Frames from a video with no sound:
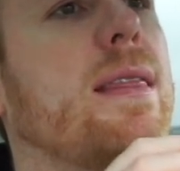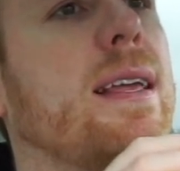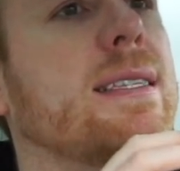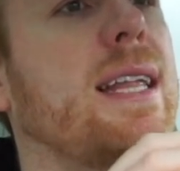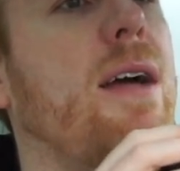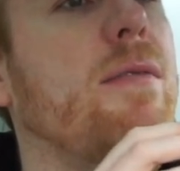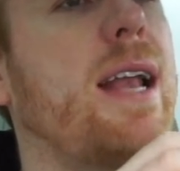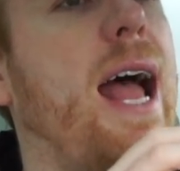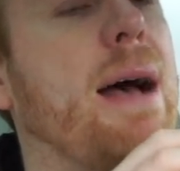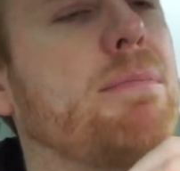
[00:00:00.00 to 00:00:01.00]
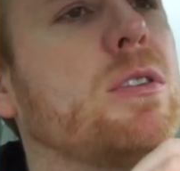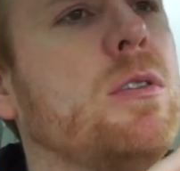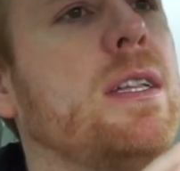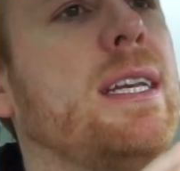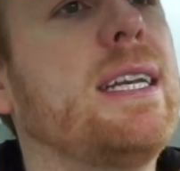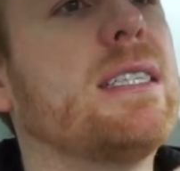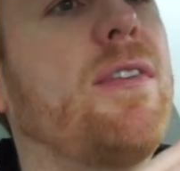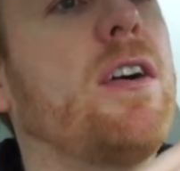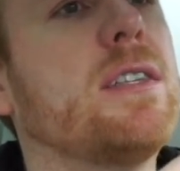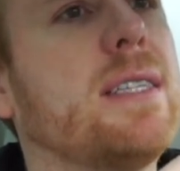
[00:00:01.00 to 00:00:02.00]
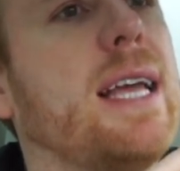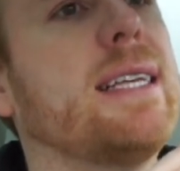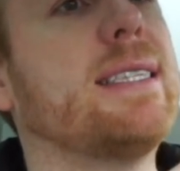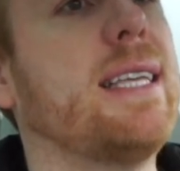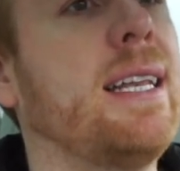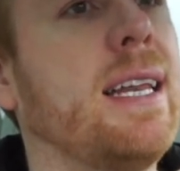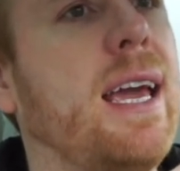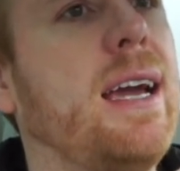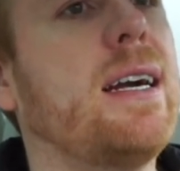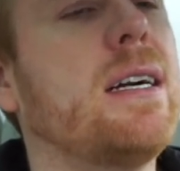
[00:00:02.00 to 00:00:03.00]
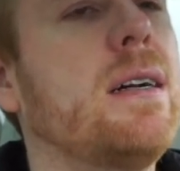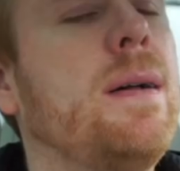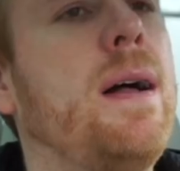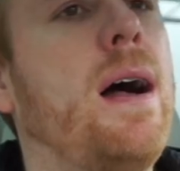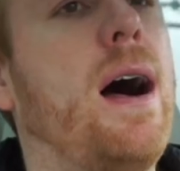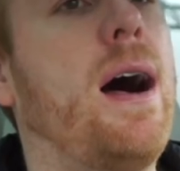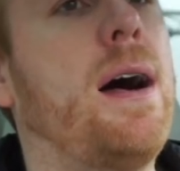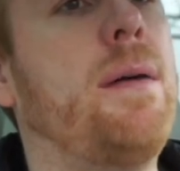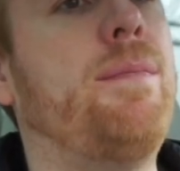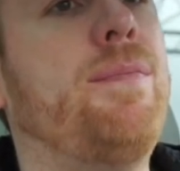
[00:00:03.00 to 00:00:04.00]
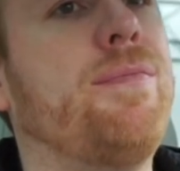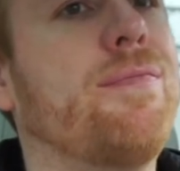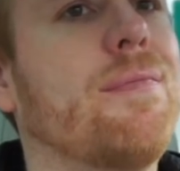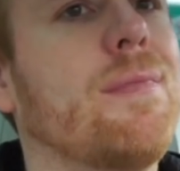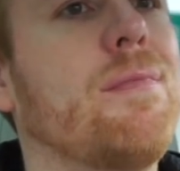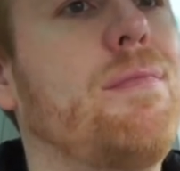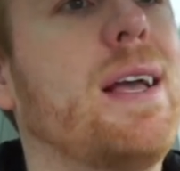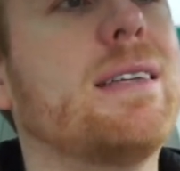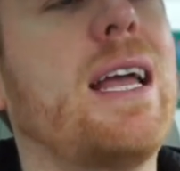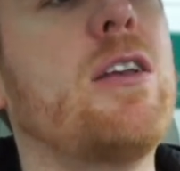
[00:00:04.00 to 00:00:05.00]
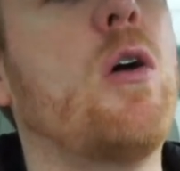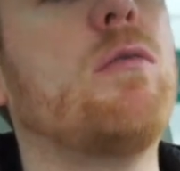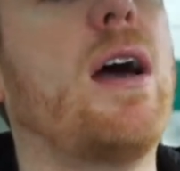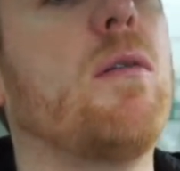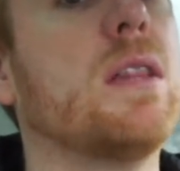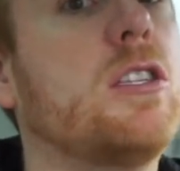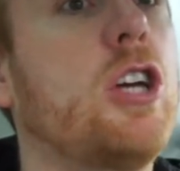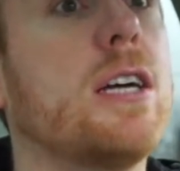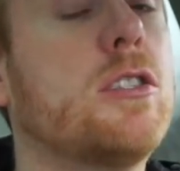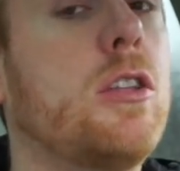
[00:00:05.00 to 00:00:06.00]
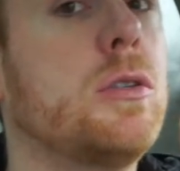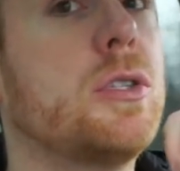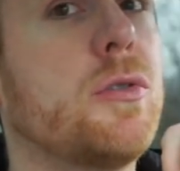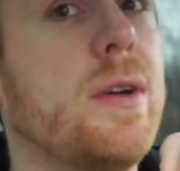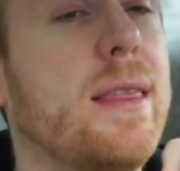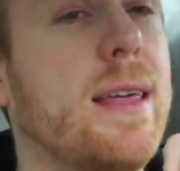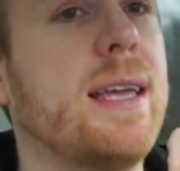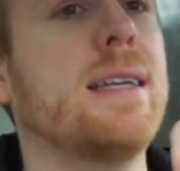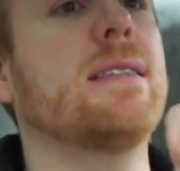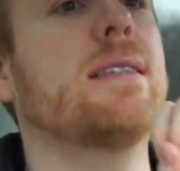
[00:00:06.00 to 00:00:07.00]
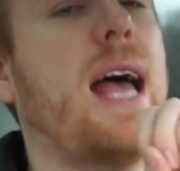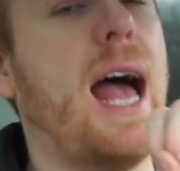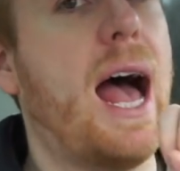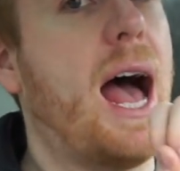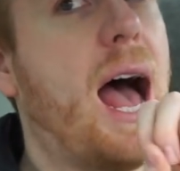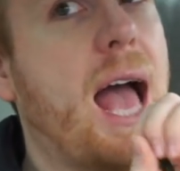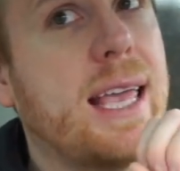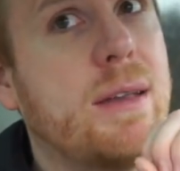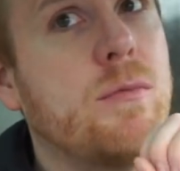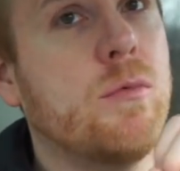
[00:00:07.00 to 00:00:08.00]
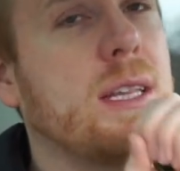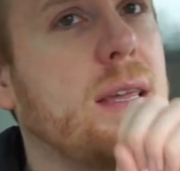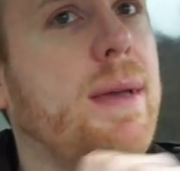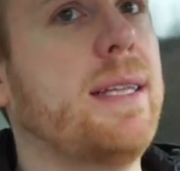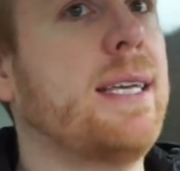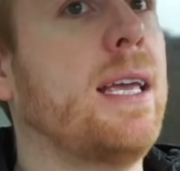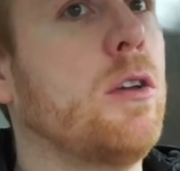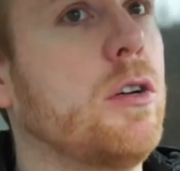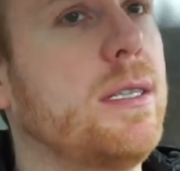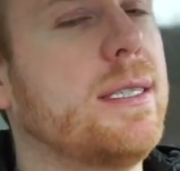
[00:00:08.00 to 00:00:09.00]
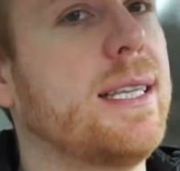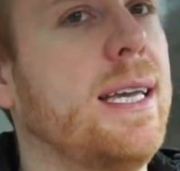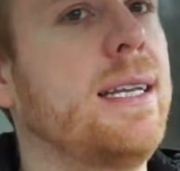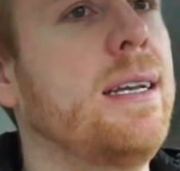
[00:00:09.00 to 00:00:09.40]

things that I would absolutely need as far as like skincare. Um, because I know that with just those three things, I can really maintain good skin.